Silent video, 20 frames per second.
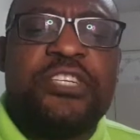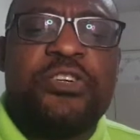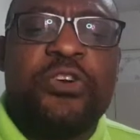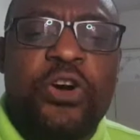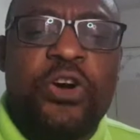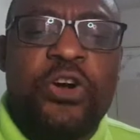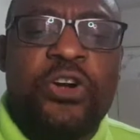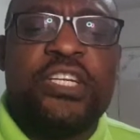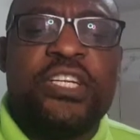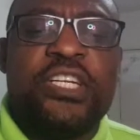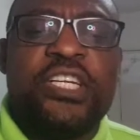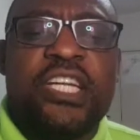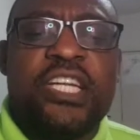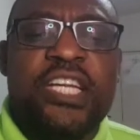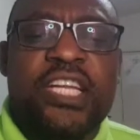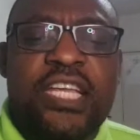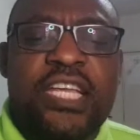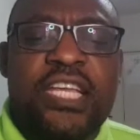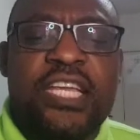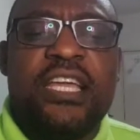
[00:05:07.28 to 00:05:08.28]

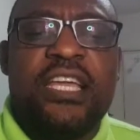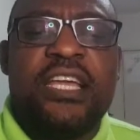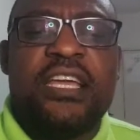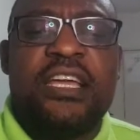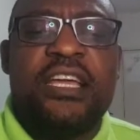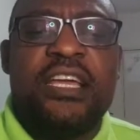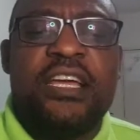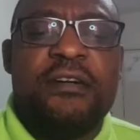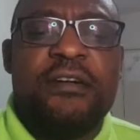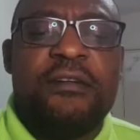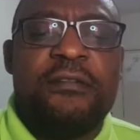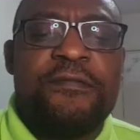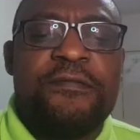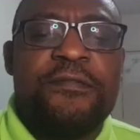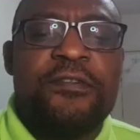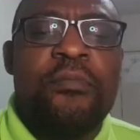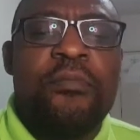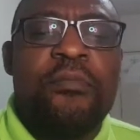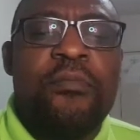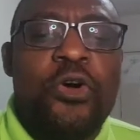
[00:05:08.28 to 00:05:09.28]
only
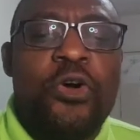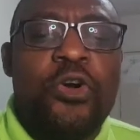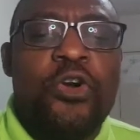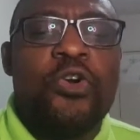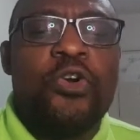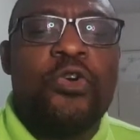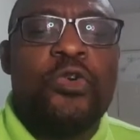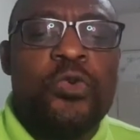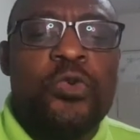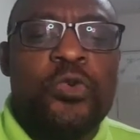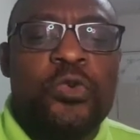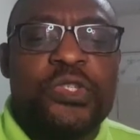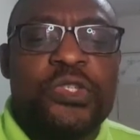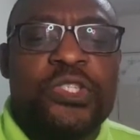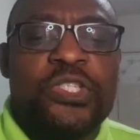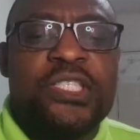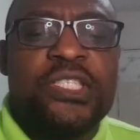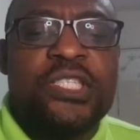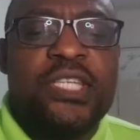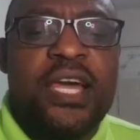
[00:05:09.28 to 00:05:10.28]
from moral
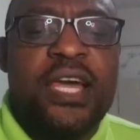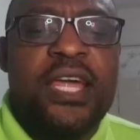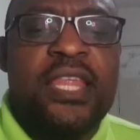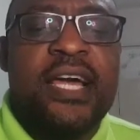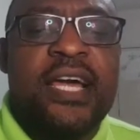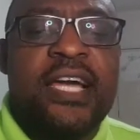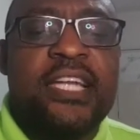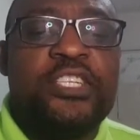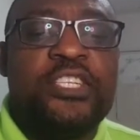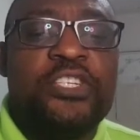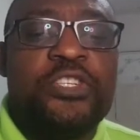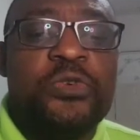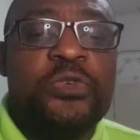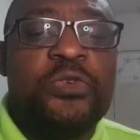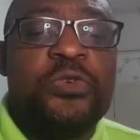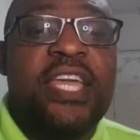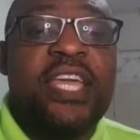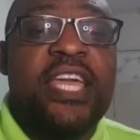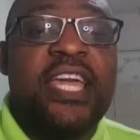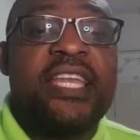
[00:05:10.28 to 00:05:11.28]
rules that
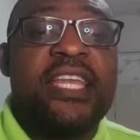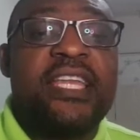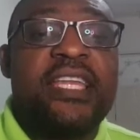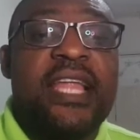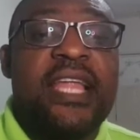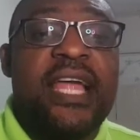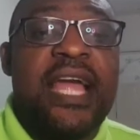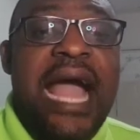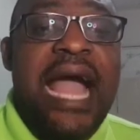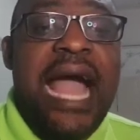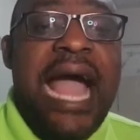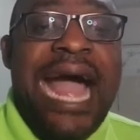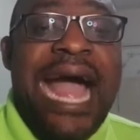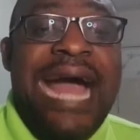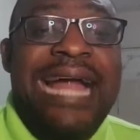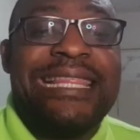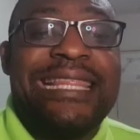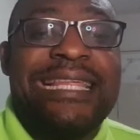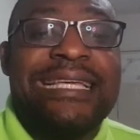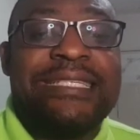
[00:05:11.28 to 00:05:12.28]
you can
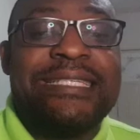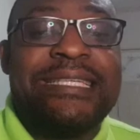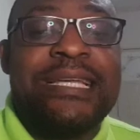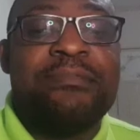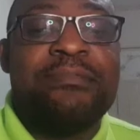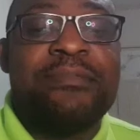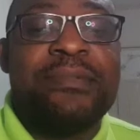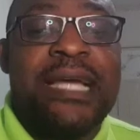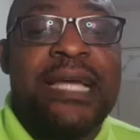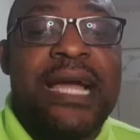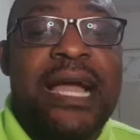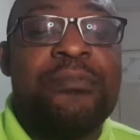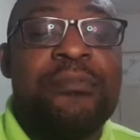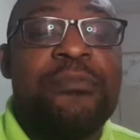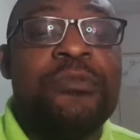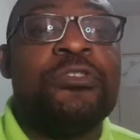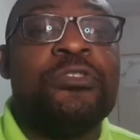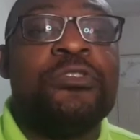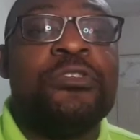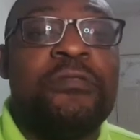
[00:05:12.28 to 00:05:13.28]
at the same
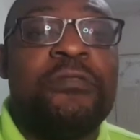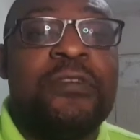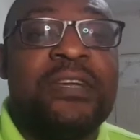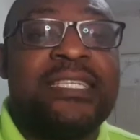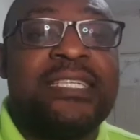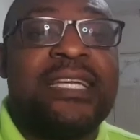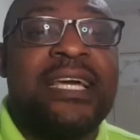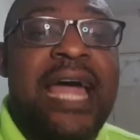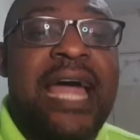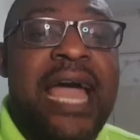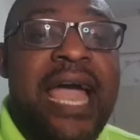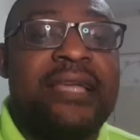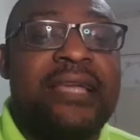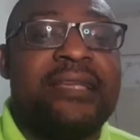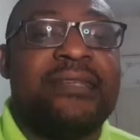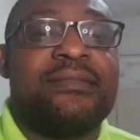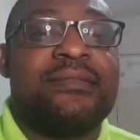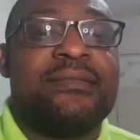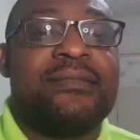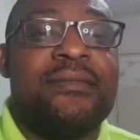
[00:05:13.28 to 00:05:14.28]
time
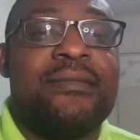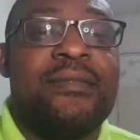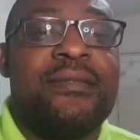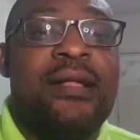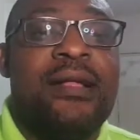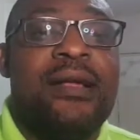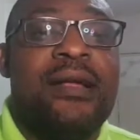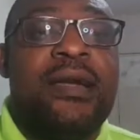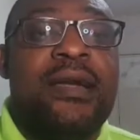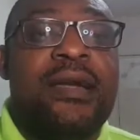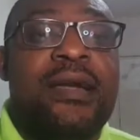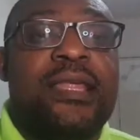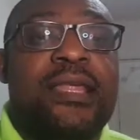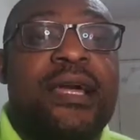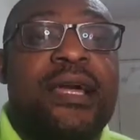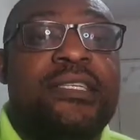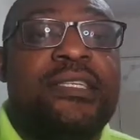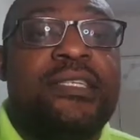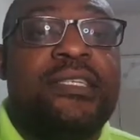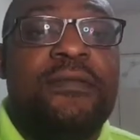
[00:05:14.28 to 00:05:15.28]
universalize.
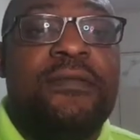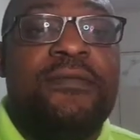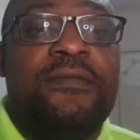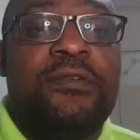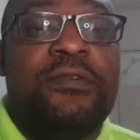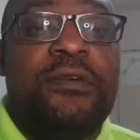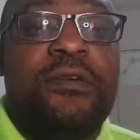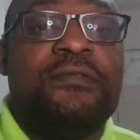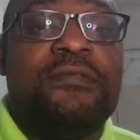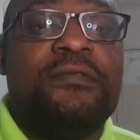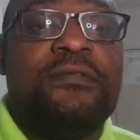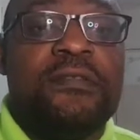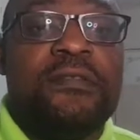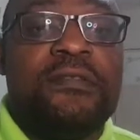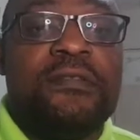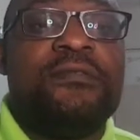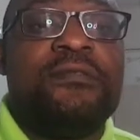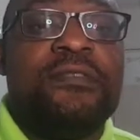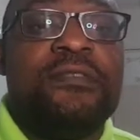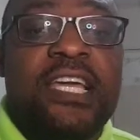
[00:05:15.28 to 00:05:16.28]
That if you have
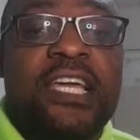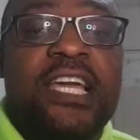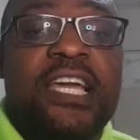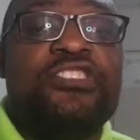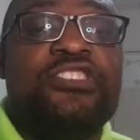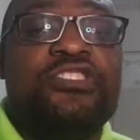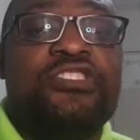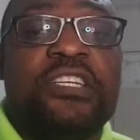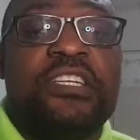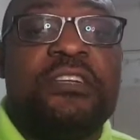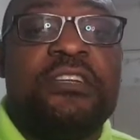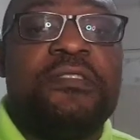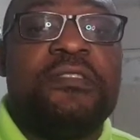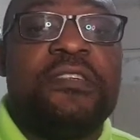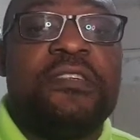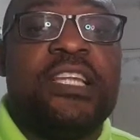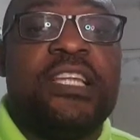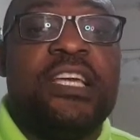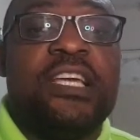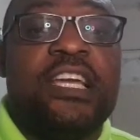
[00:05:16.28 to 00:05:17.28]
to engage yourself
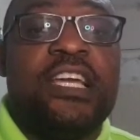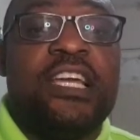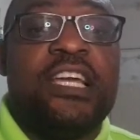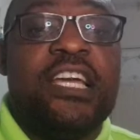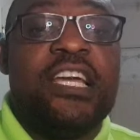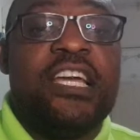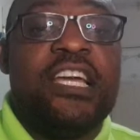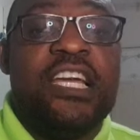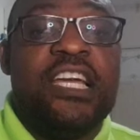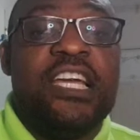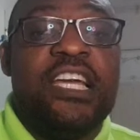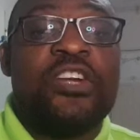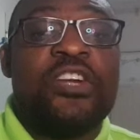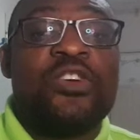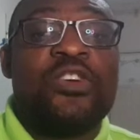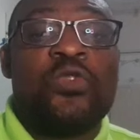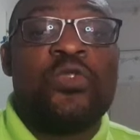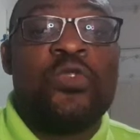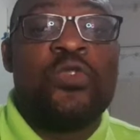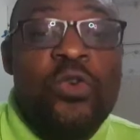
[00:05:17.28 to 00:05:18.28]
in a
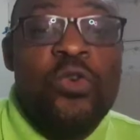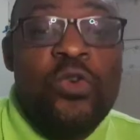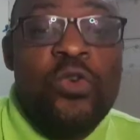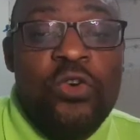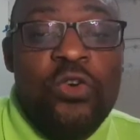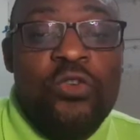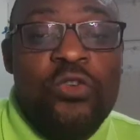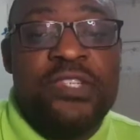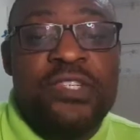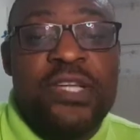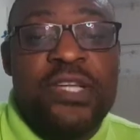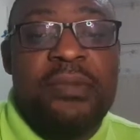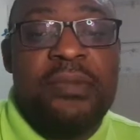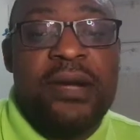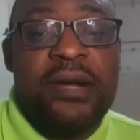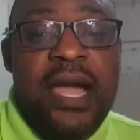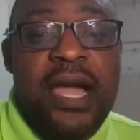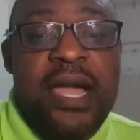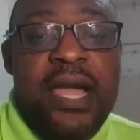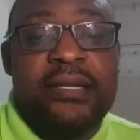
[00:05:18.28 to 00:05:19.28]
rule of some
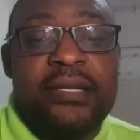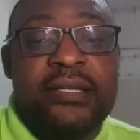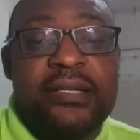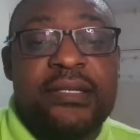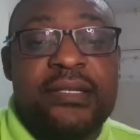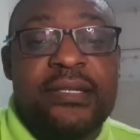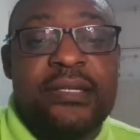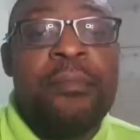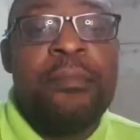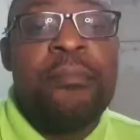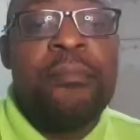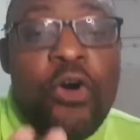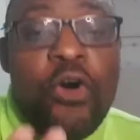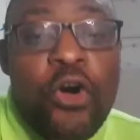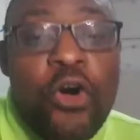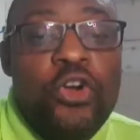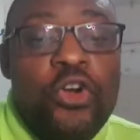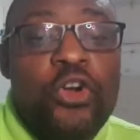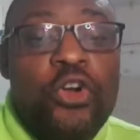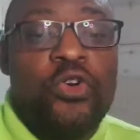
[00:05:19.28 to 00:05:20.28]
kind, a
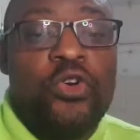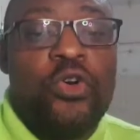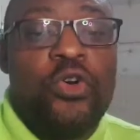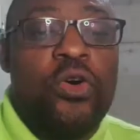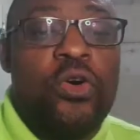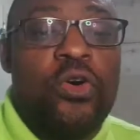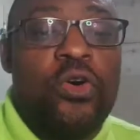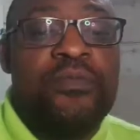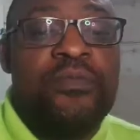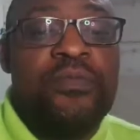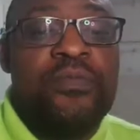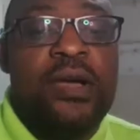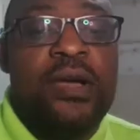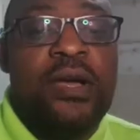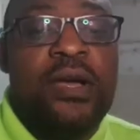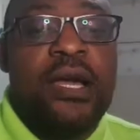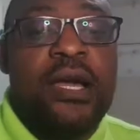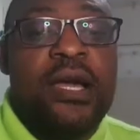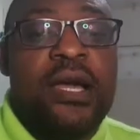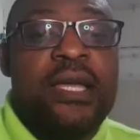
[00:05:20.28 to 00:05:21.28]
moral rule,
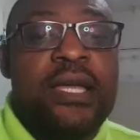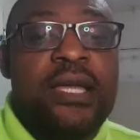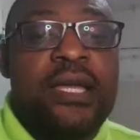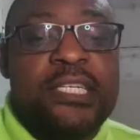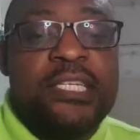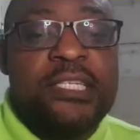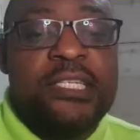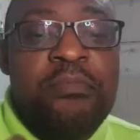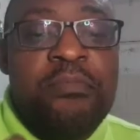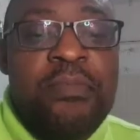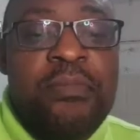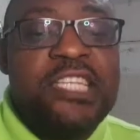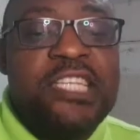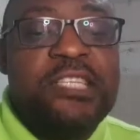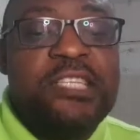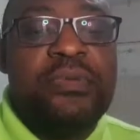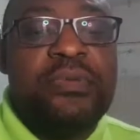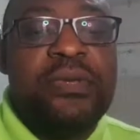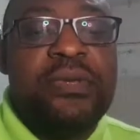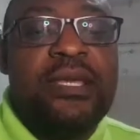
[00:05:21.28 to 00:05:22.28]
it
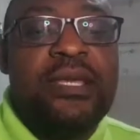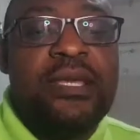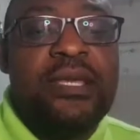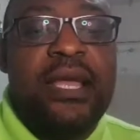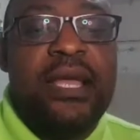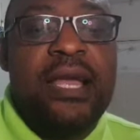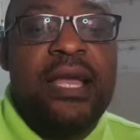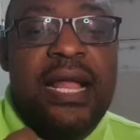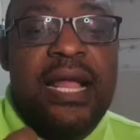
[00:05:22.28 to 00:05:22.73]
must be